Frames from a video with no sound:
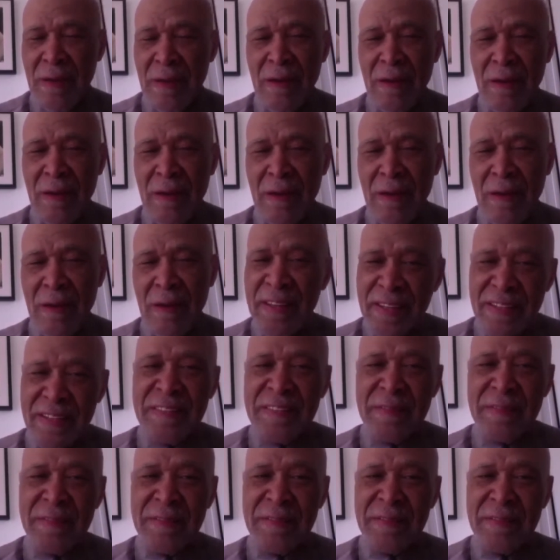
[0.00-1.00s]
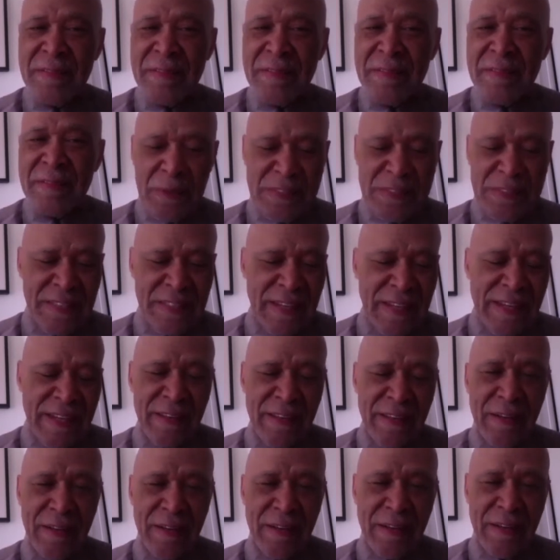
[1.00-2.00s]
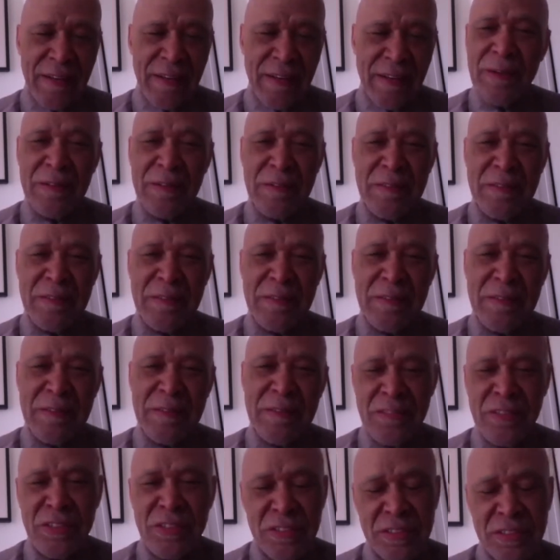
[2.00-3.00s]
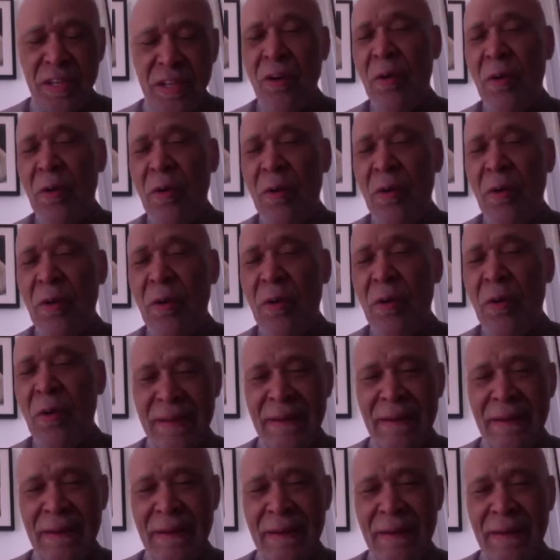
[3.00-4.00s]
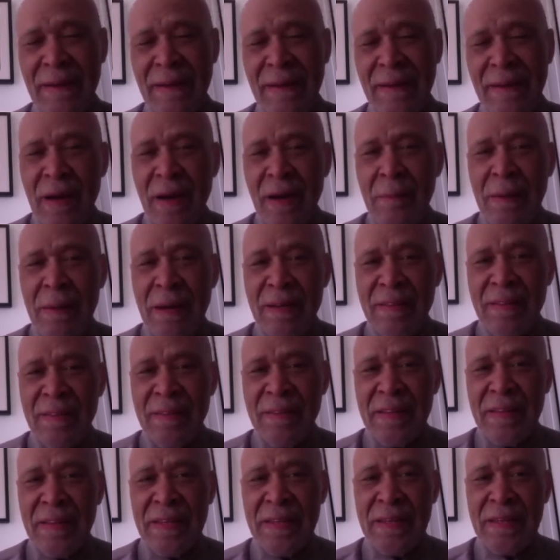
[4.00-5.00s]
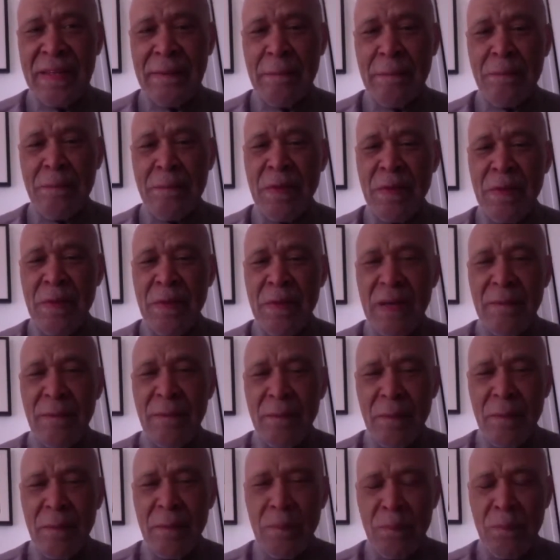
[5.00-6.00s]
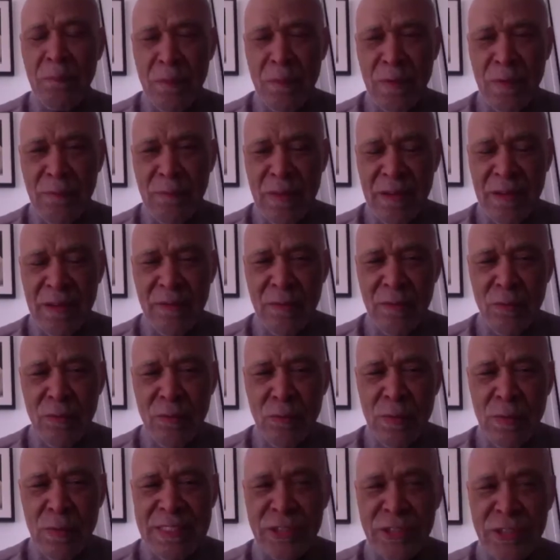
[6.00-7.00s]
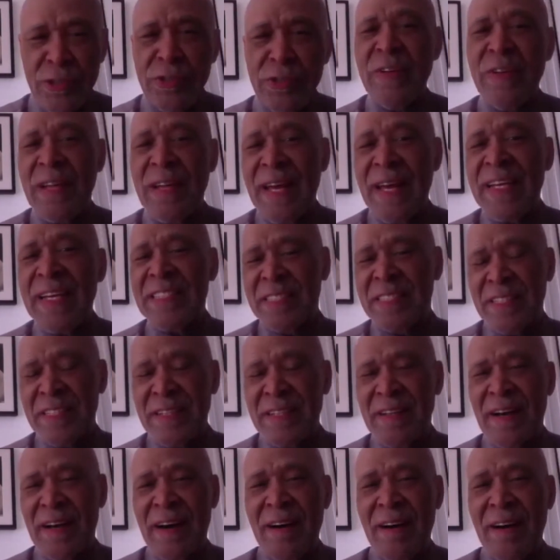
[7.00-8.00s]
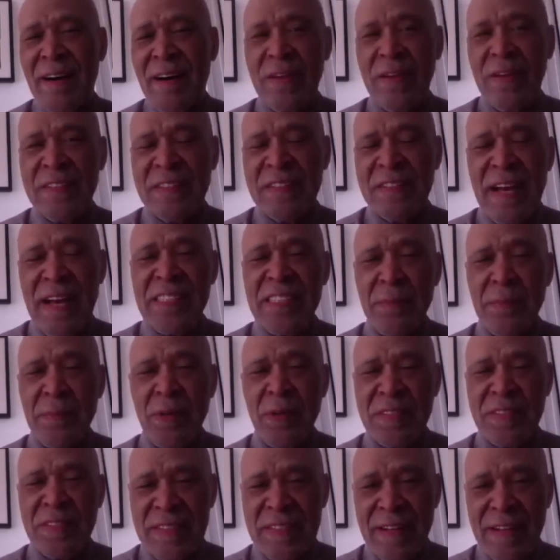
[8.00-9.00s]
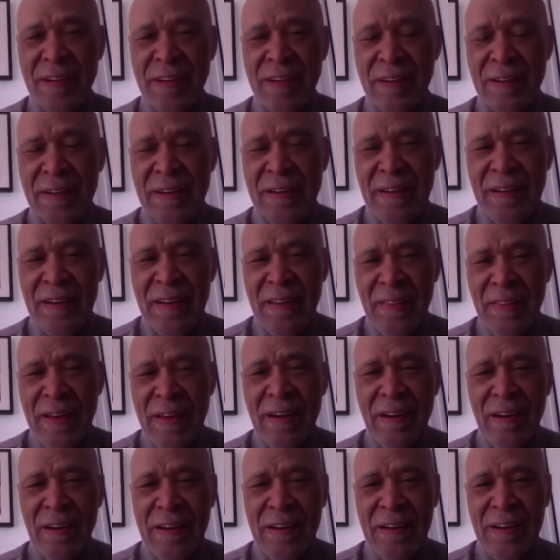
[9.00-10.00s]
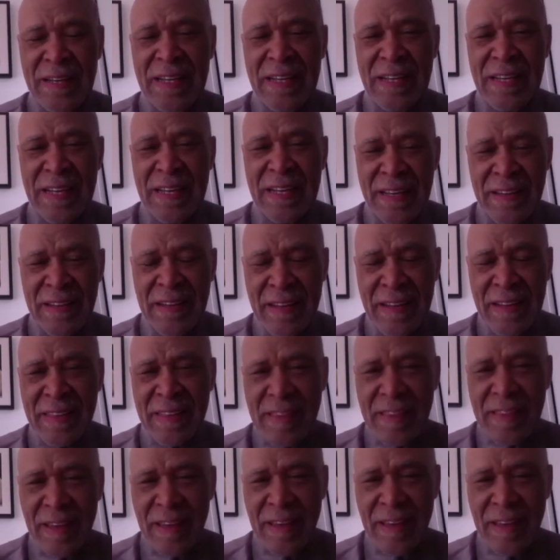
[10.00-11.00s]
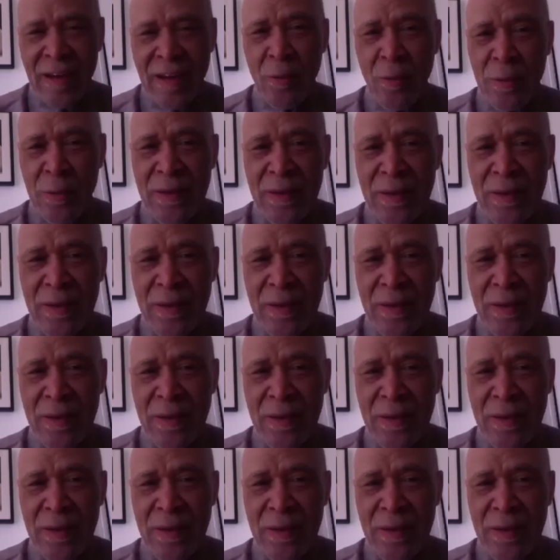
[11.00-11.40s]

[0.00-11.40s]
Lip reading: But this month in particular, we're so happy about the rejuvenation of the Satchmo Center there in Ethiopia.